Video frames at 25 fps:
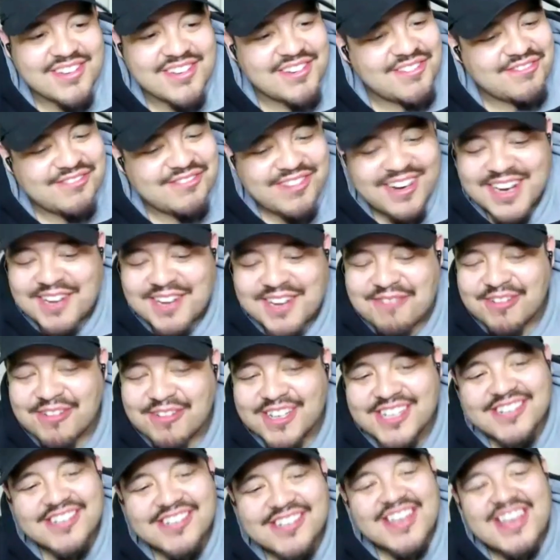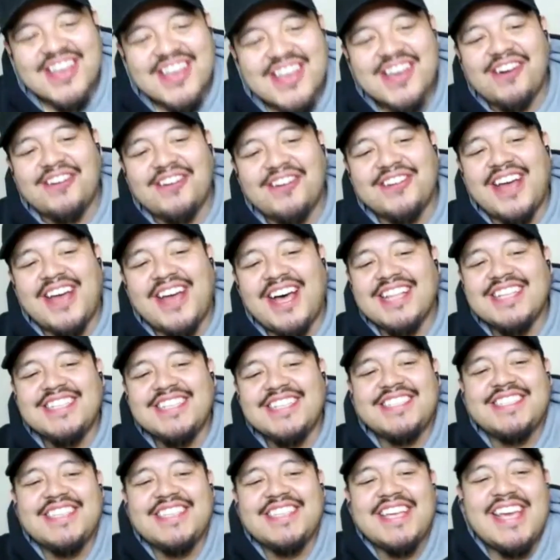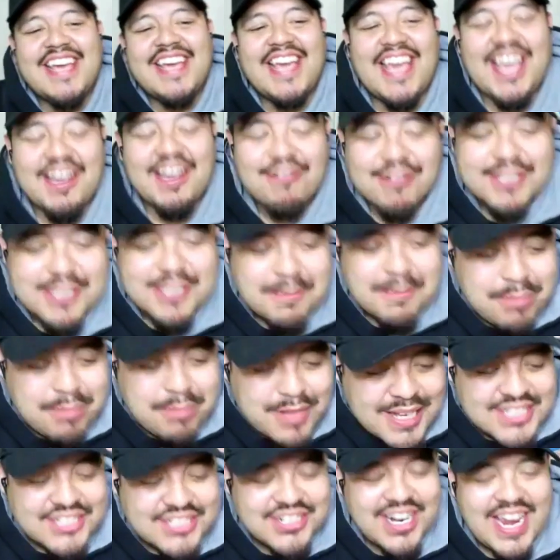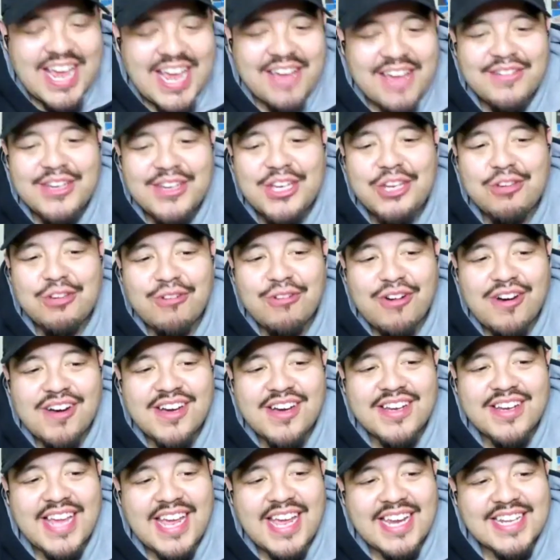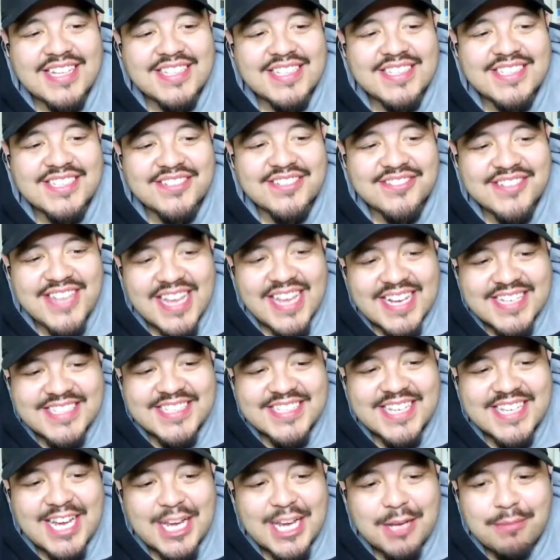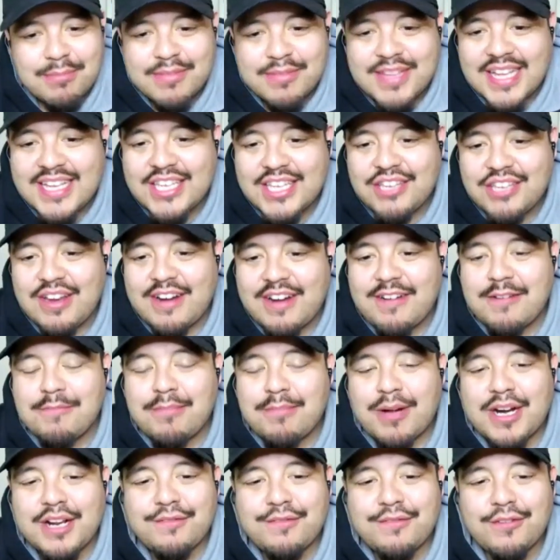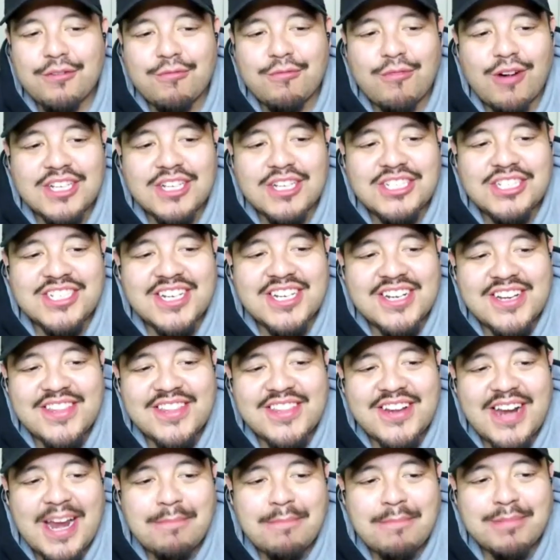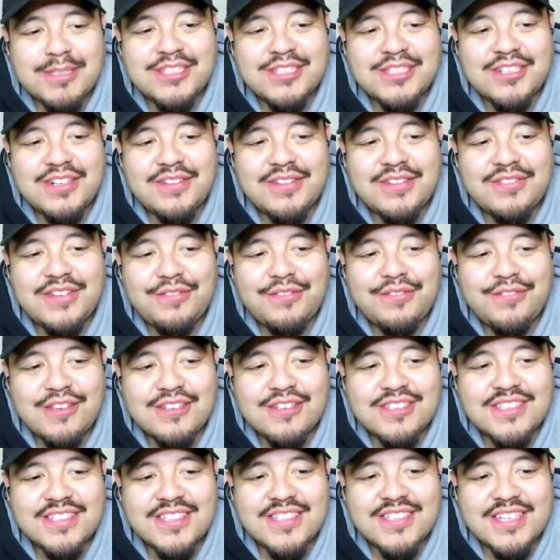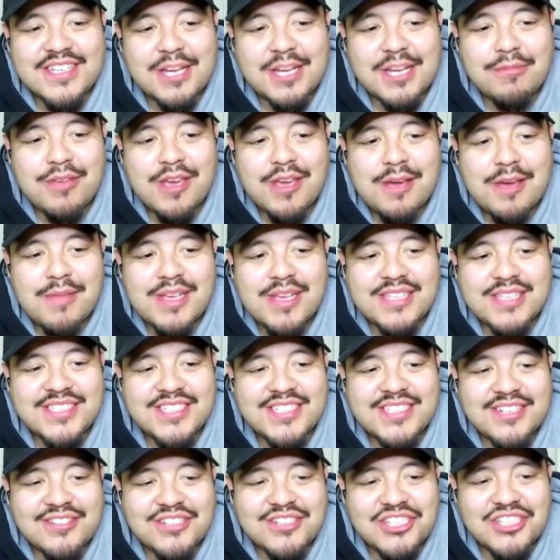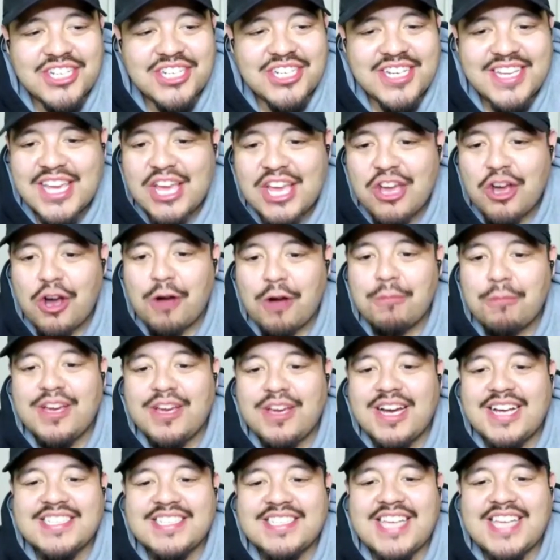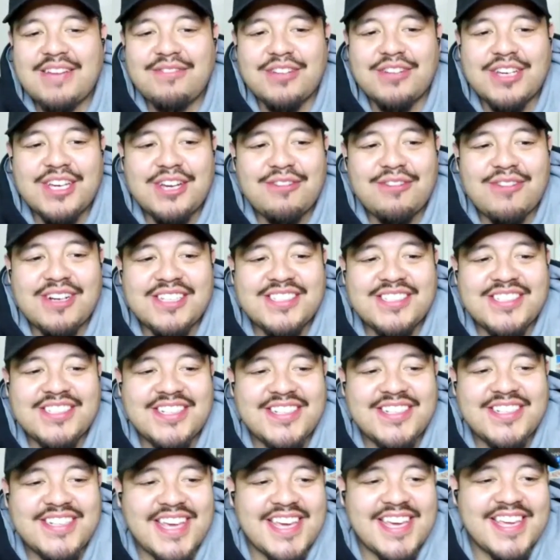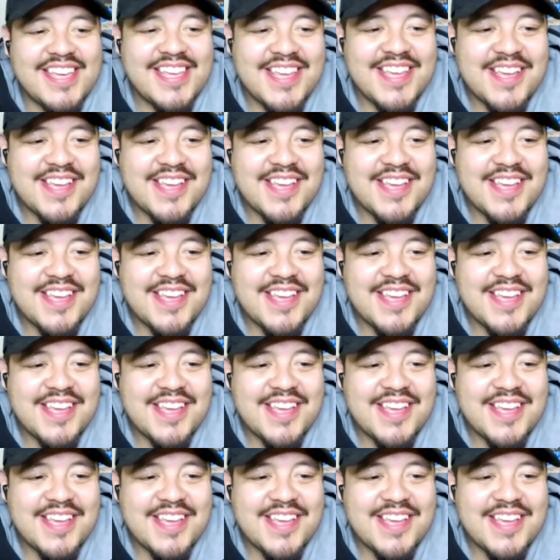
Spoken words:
All right. Well, Odalys, it was a pleasure having you on. And until next time, thank you everybody for watching another episode of Diffusing the WMSCOG. Hope you guys have a good rest of your day.